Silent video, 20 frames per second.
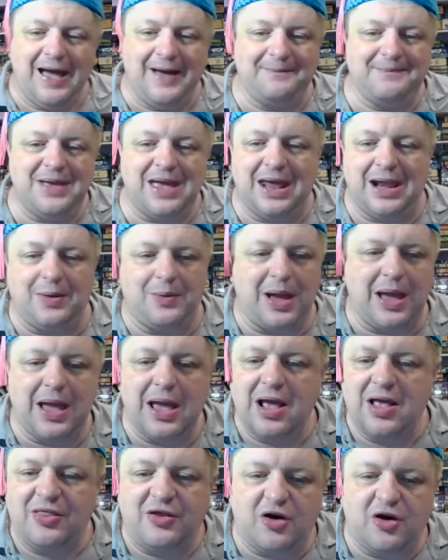Anyway,
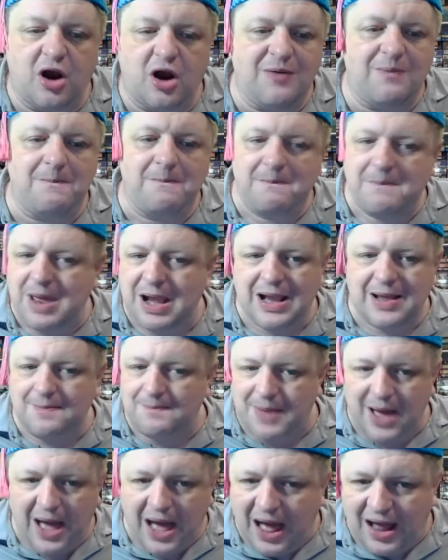there aren't many
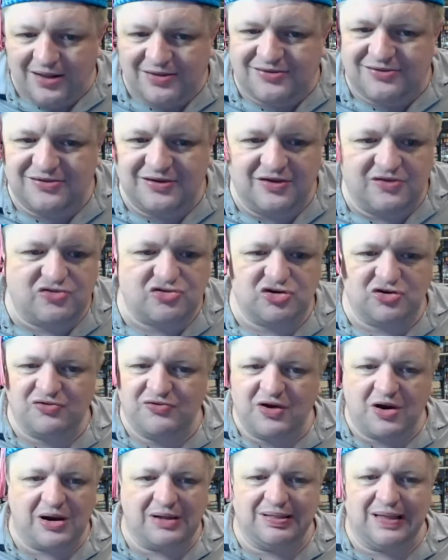buts. It's just
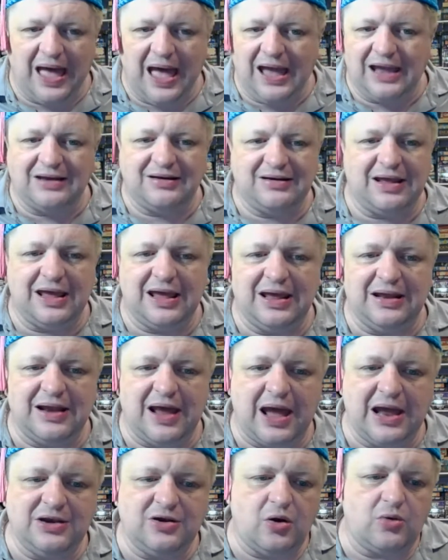very light, and
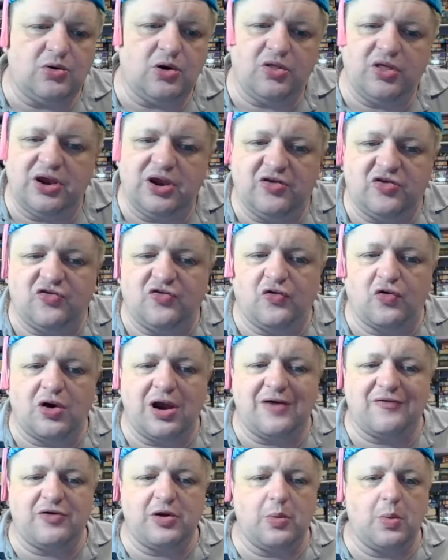I don't know that it's for
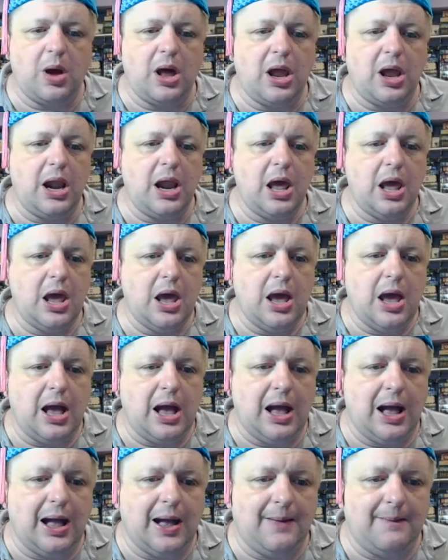everyone.
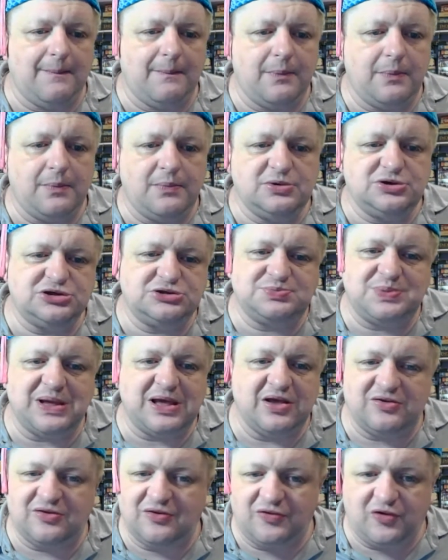Just
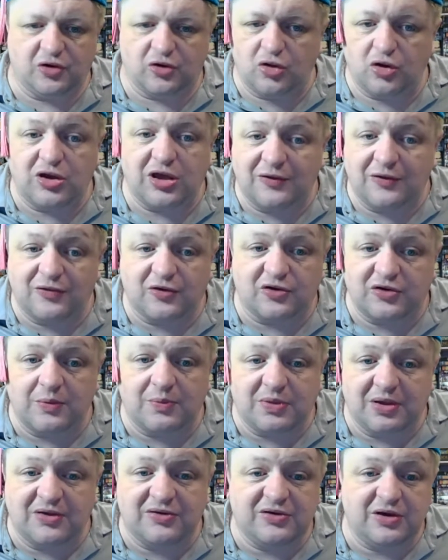because if you're looking for
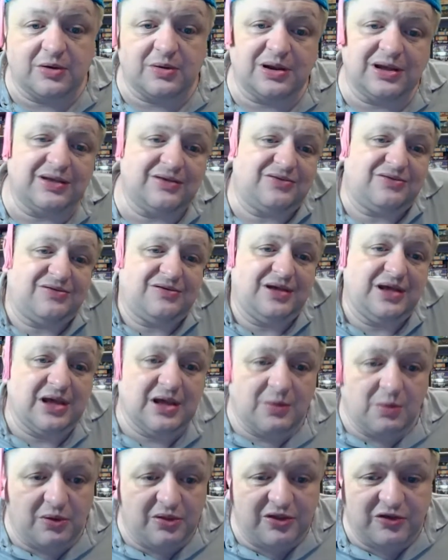something serious,
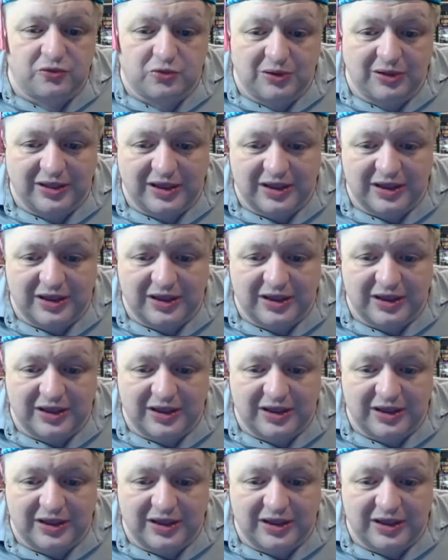well, this really